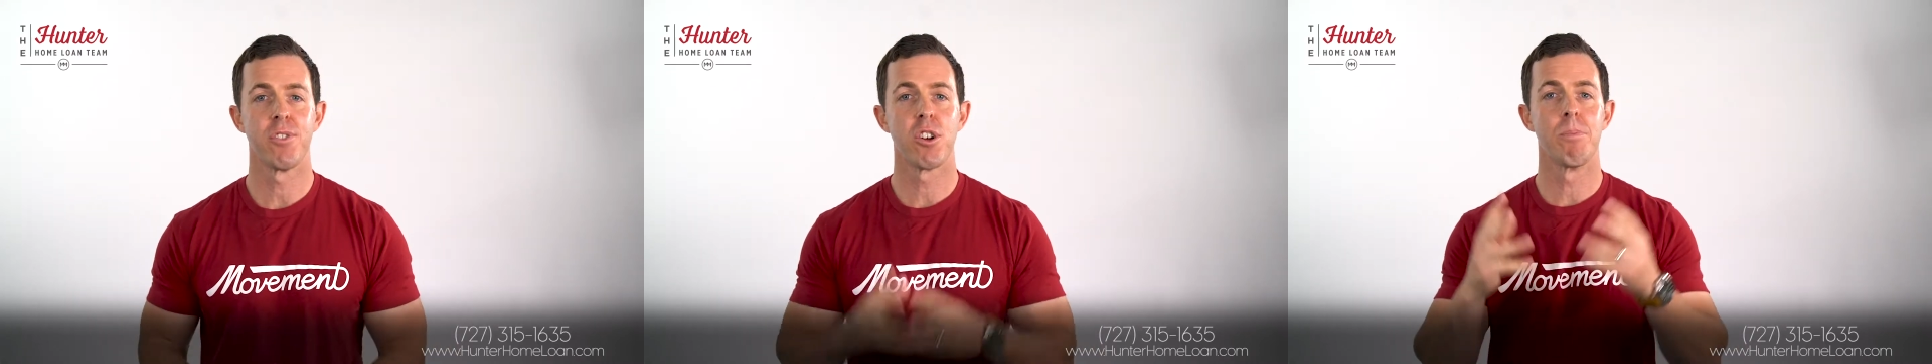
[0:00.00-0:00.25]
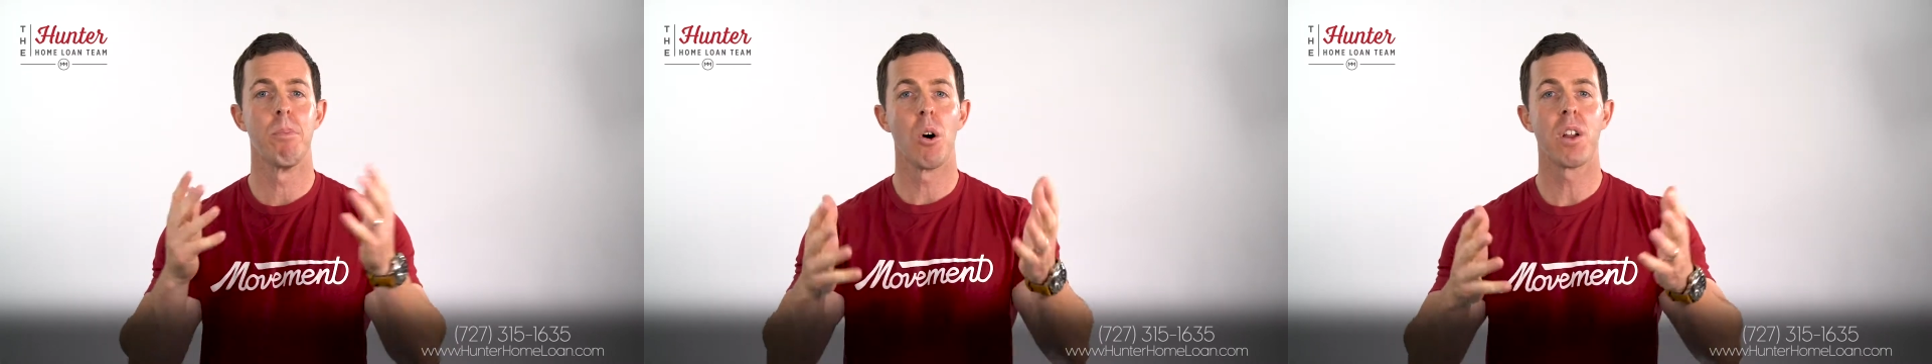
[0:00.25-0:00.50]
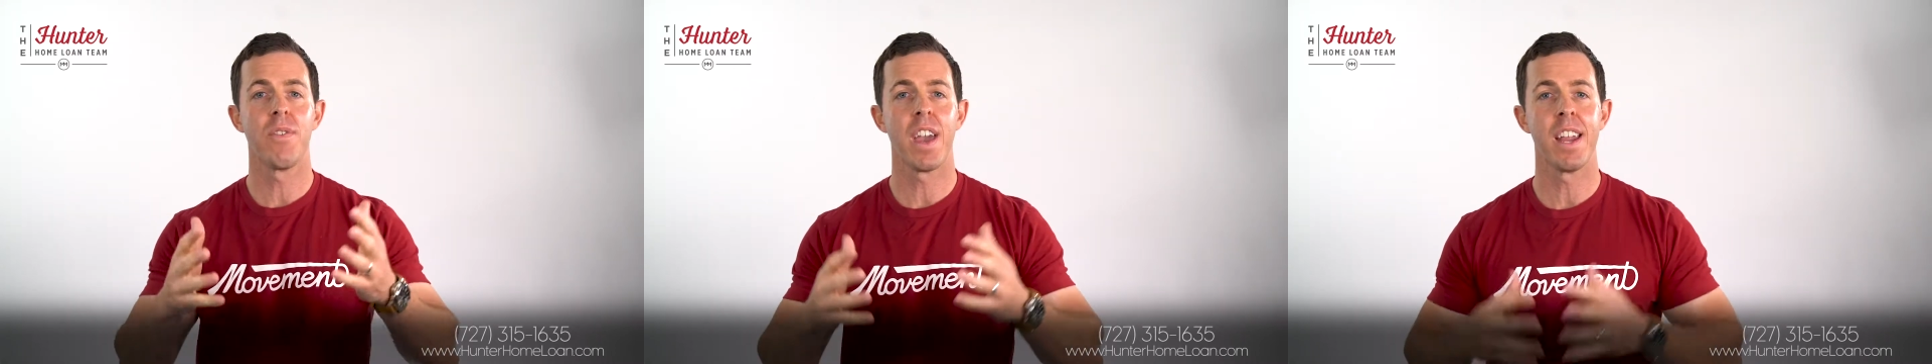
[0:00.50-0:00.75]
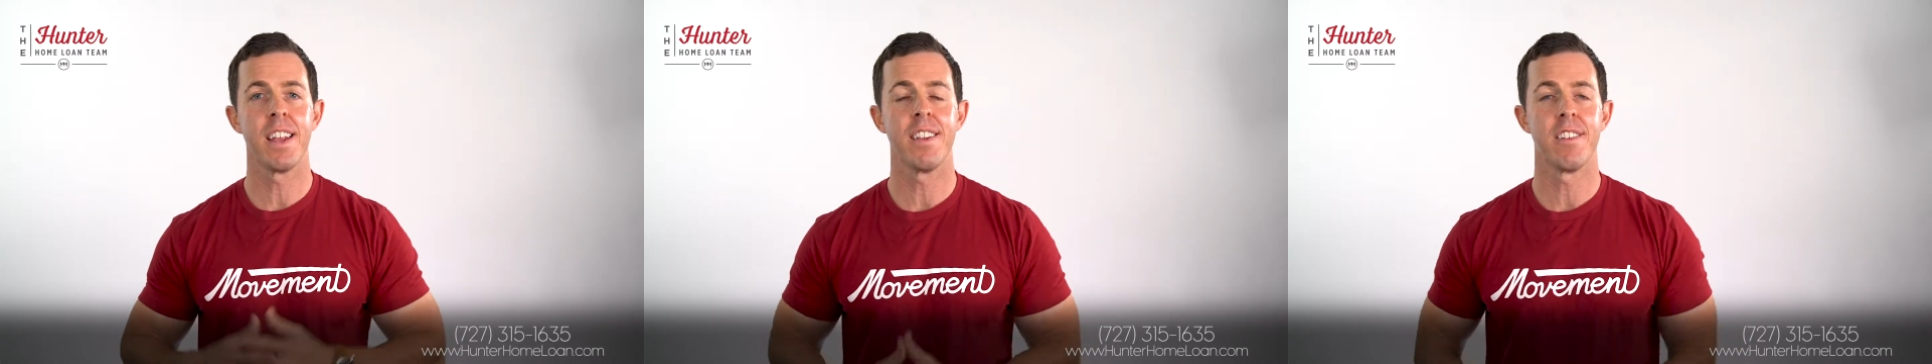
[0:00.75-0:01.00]
You're
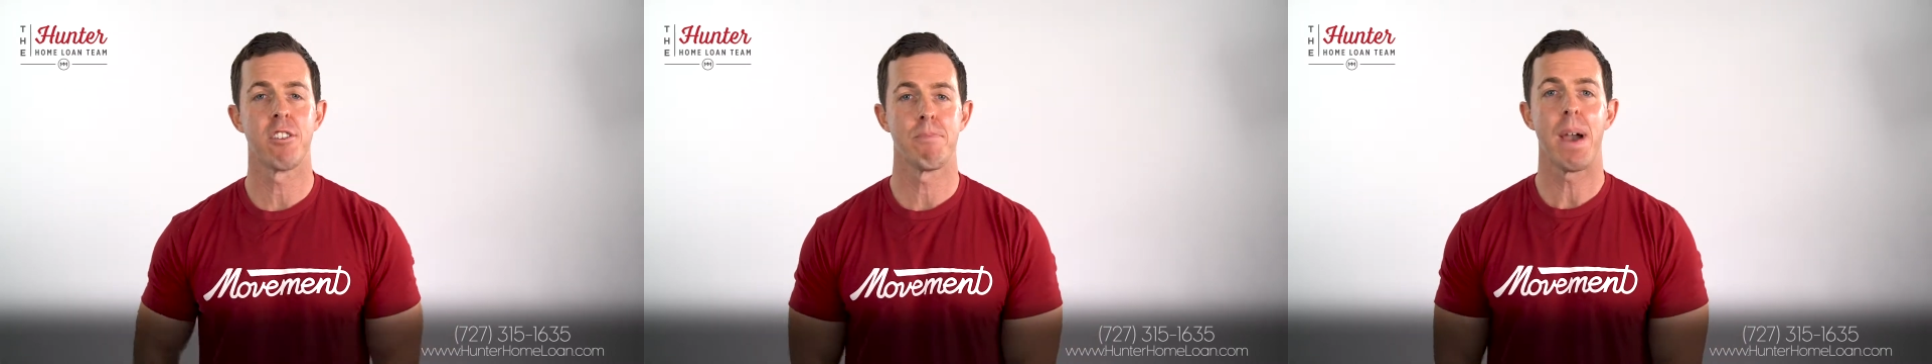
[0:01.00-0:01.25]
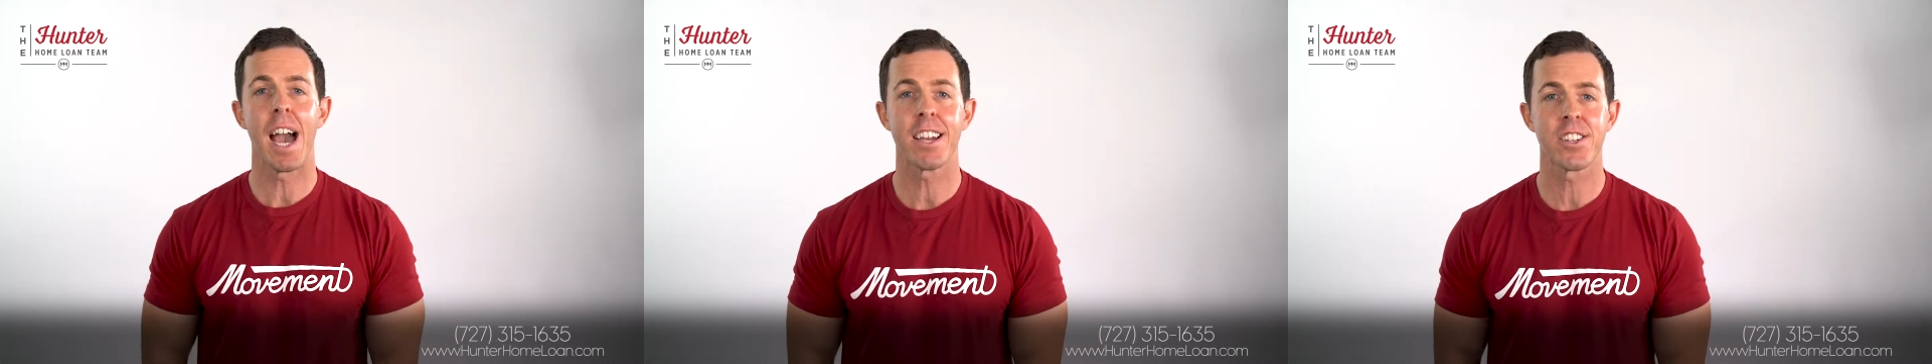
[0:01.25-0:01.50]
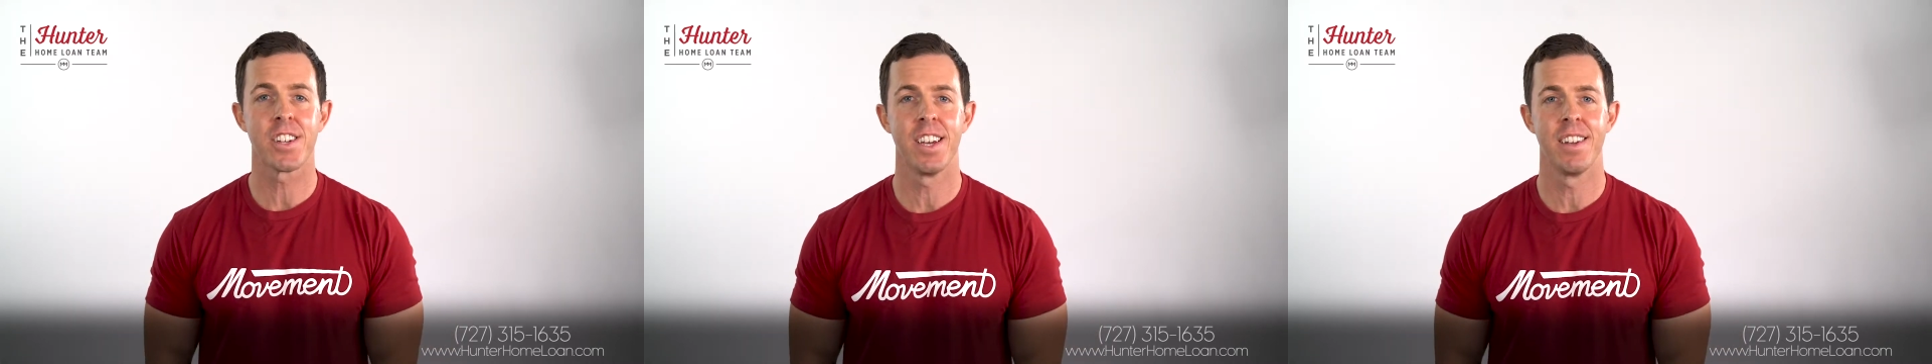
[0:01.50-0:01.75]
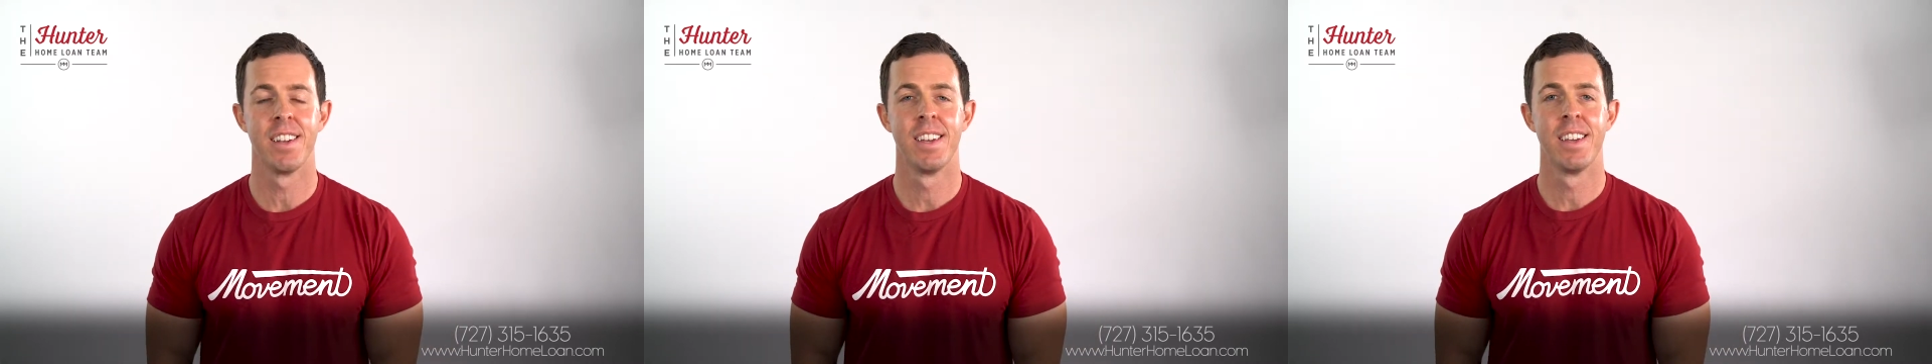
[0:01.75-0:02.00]
motivated, you're
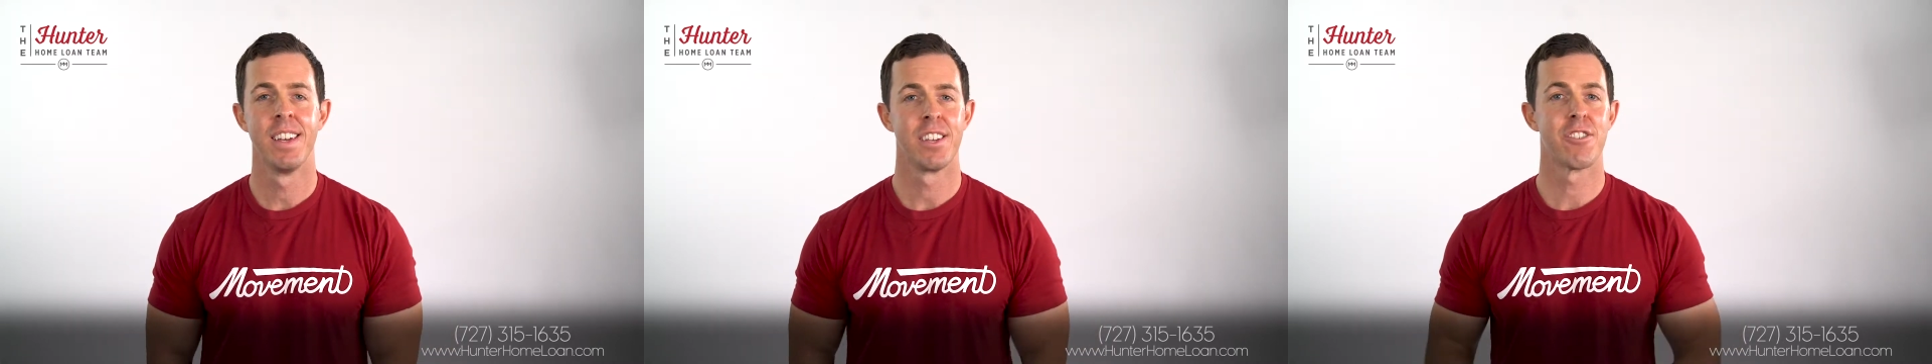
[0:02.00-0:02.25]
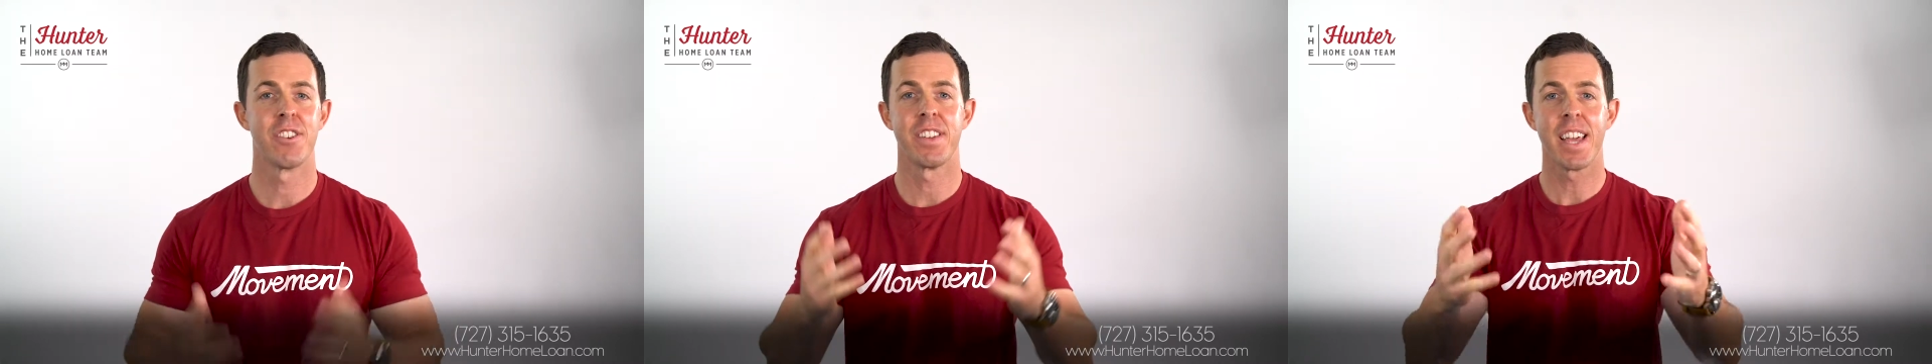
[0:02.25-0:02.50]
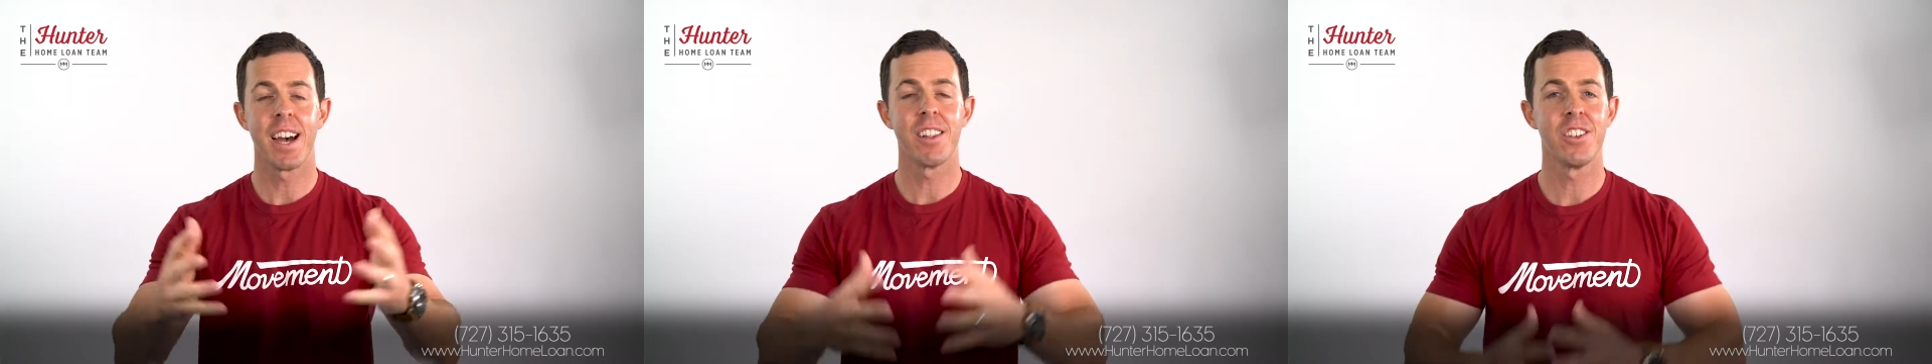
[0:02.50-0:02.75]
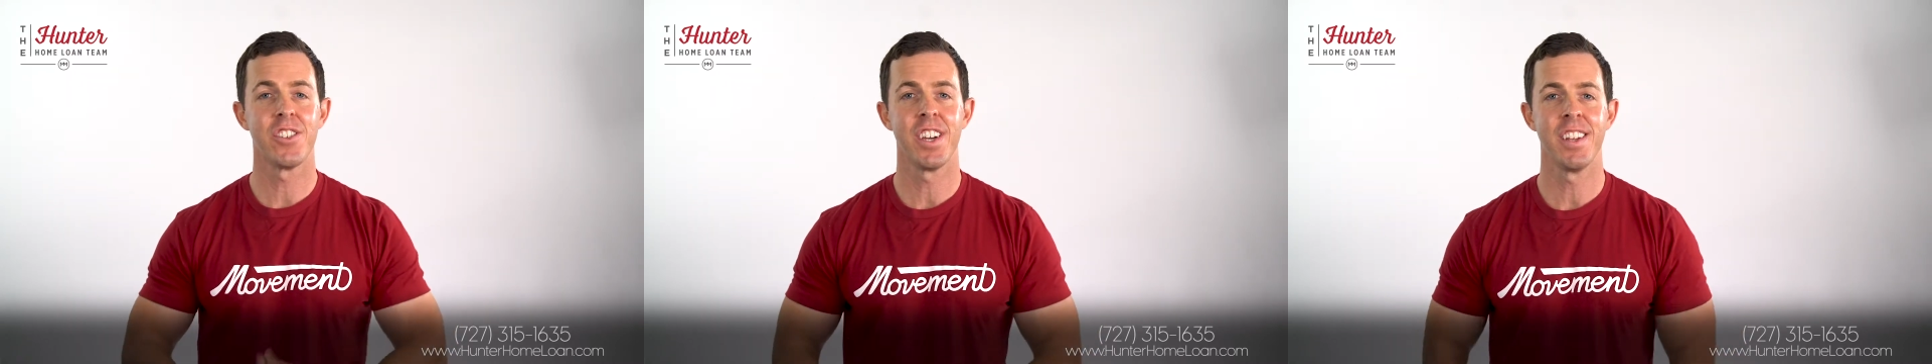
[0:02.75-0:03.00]
passionate, you're
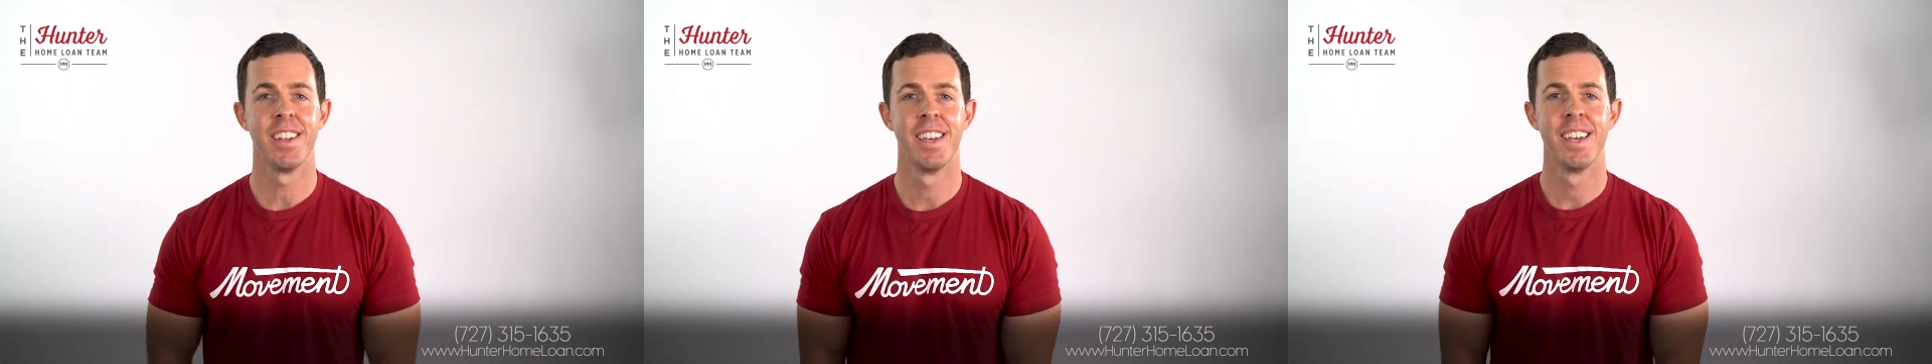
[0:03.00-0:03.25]
intelligent.